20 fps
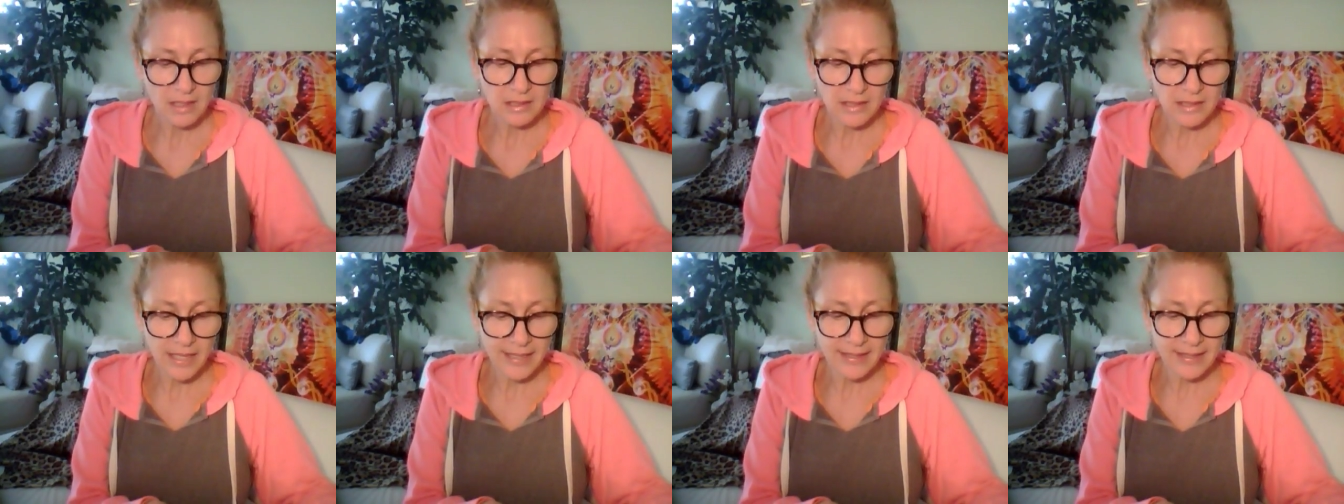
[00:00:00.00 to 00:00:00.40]

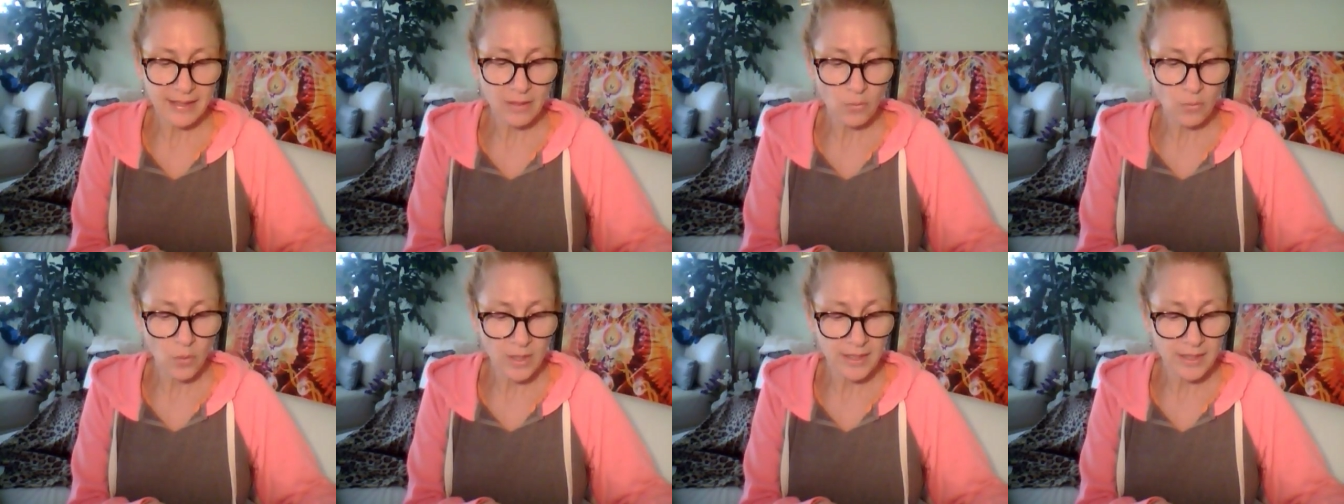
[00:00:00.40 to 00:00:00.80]

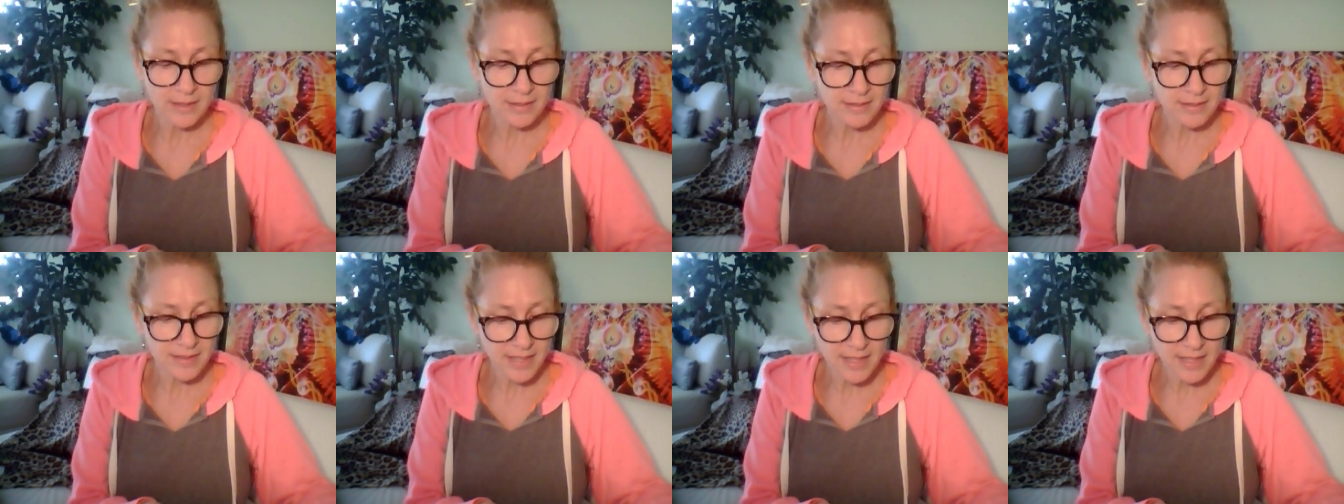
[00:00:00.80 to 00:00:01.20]
liking what
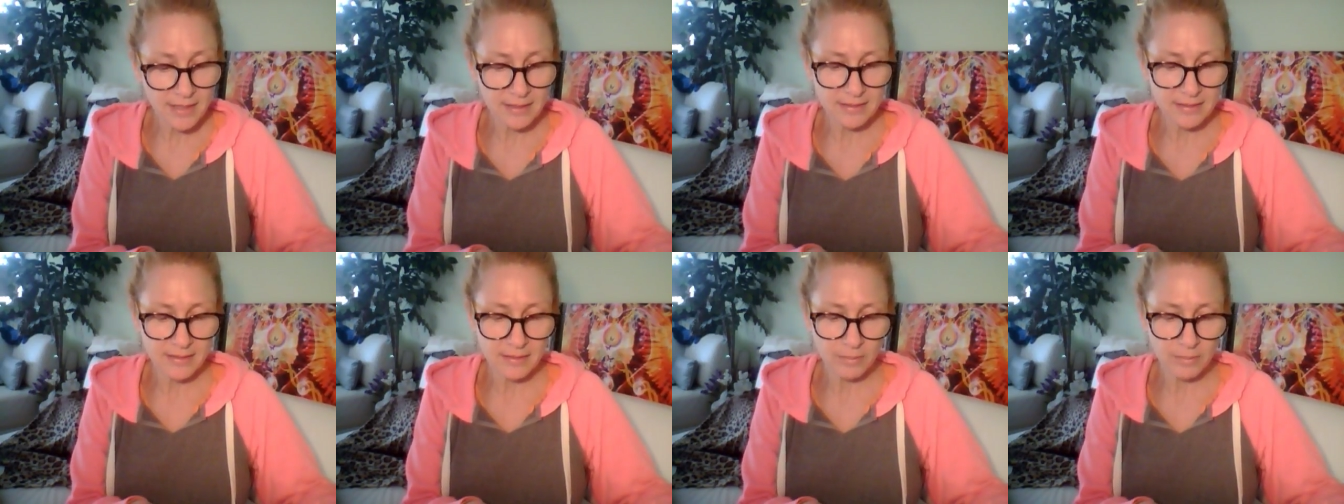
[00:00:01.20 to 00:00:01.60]
he
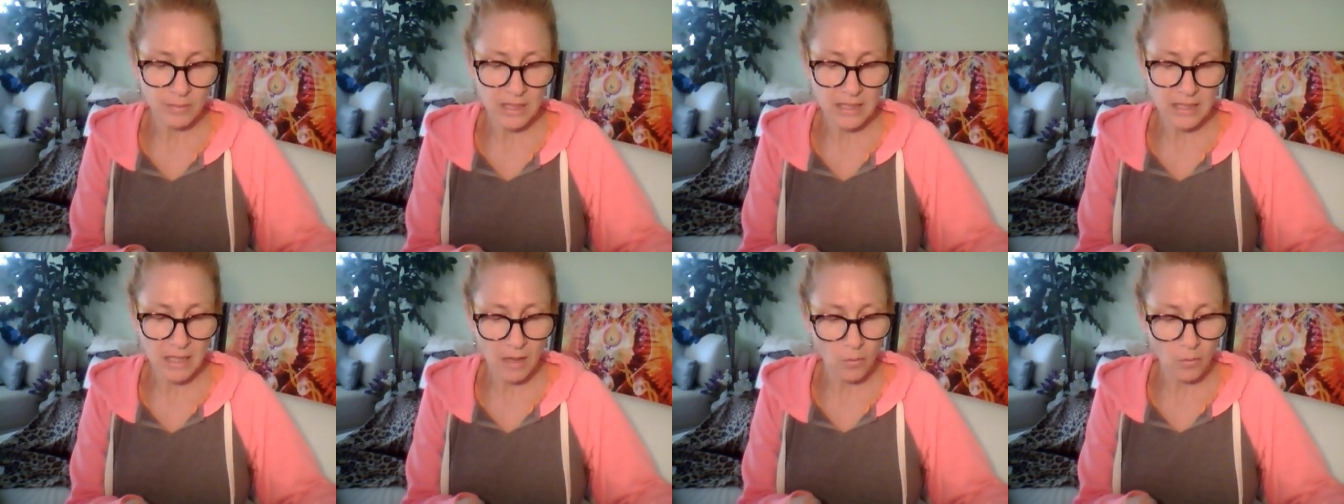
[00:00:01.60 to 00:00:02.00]
sees,
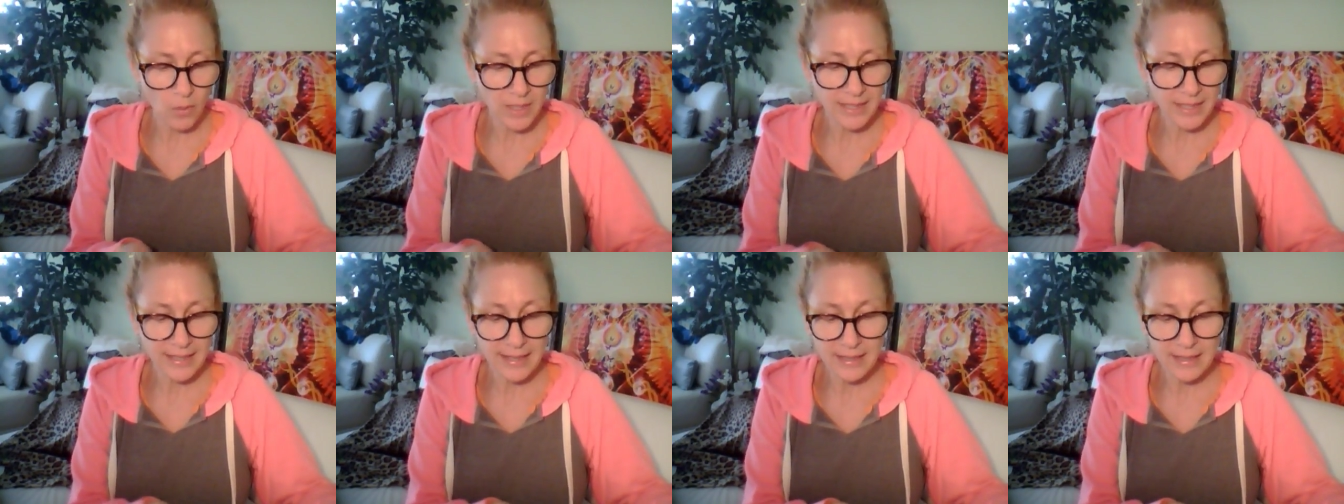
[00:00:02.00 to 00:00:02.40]
but not
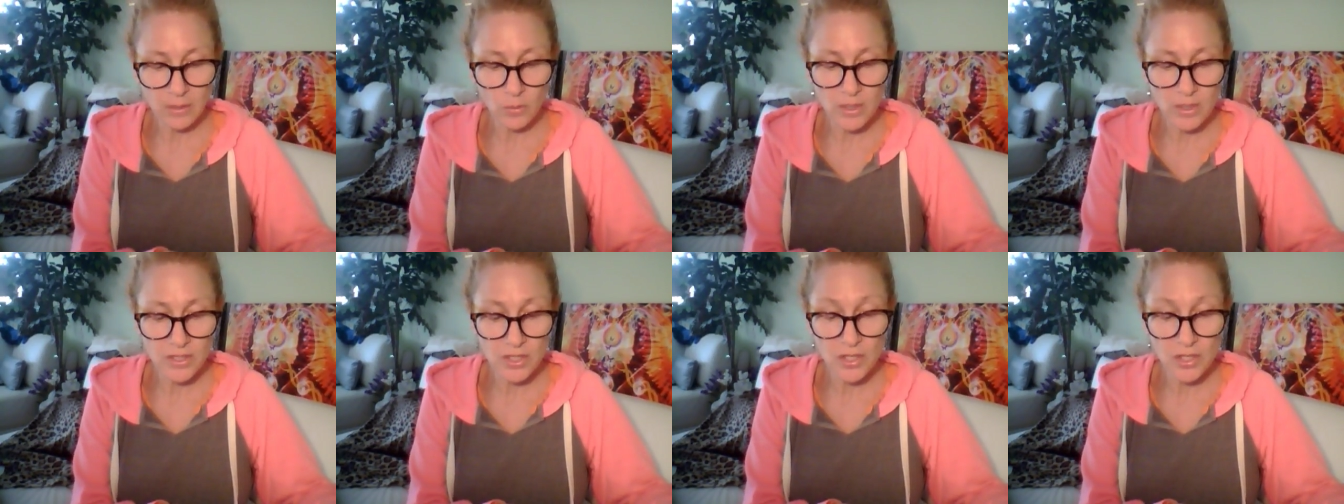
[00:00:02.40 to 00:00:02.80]
wanting
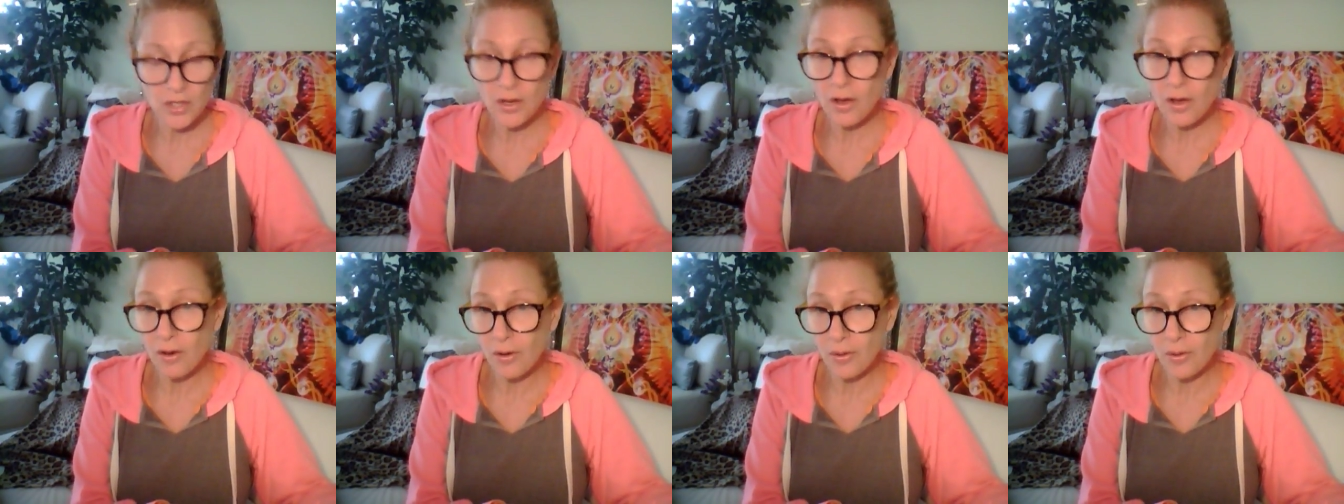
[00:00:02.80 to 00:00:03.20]
anyone to
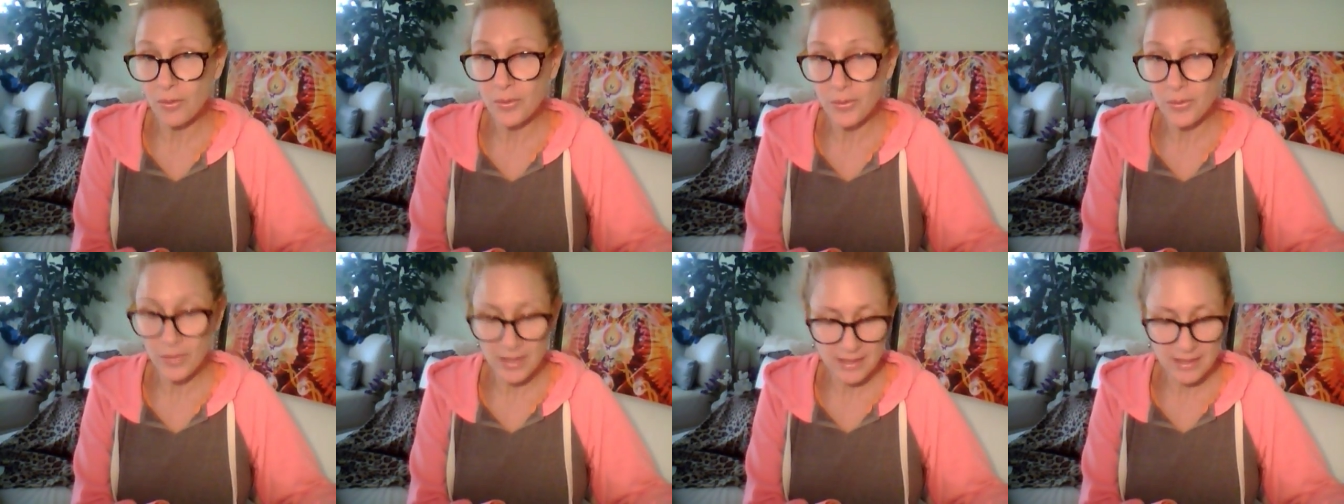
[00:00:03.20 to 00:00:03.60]

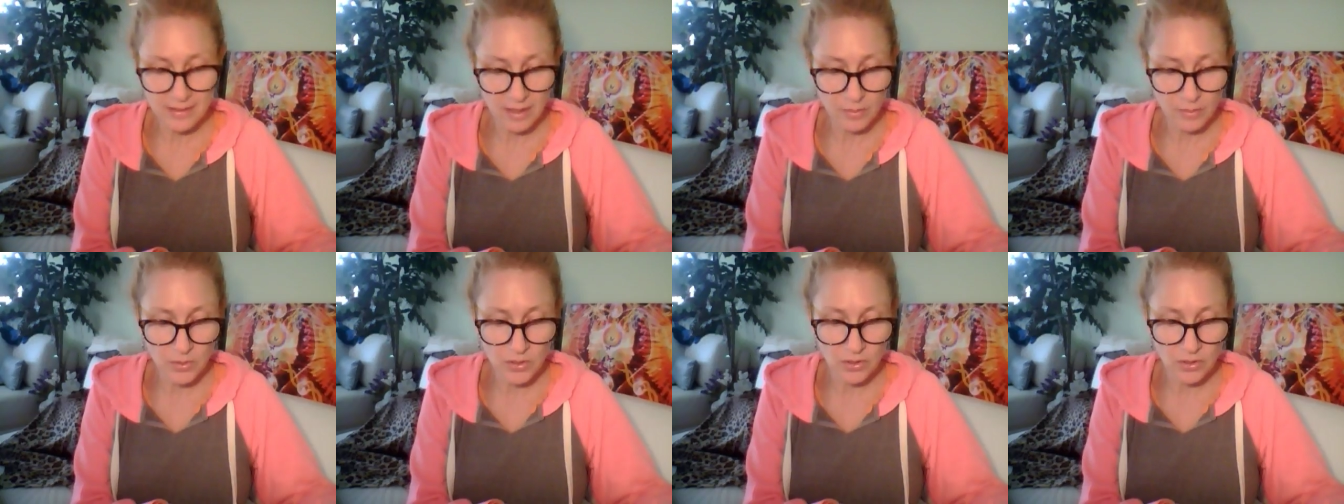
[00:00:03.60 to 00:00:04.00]
know what he's
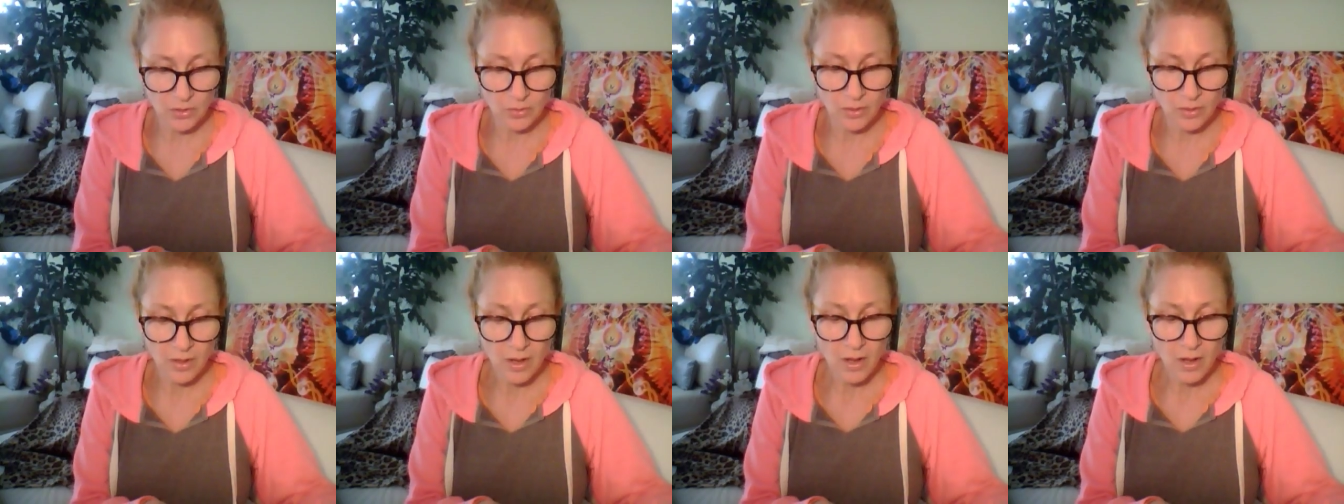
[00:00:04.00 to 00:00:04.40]
up
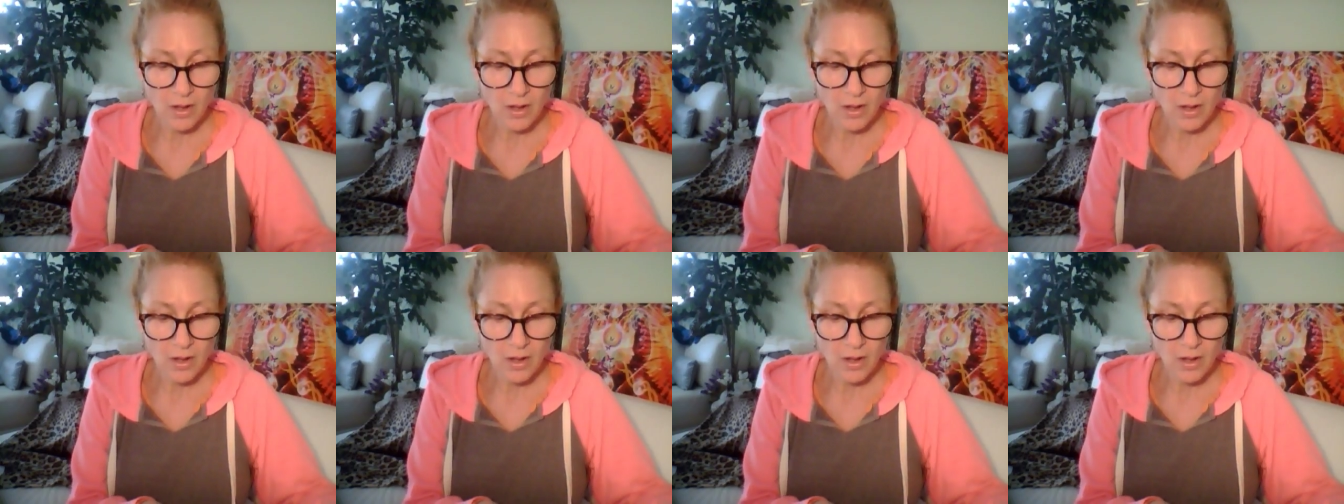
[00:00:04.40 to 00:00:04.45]
to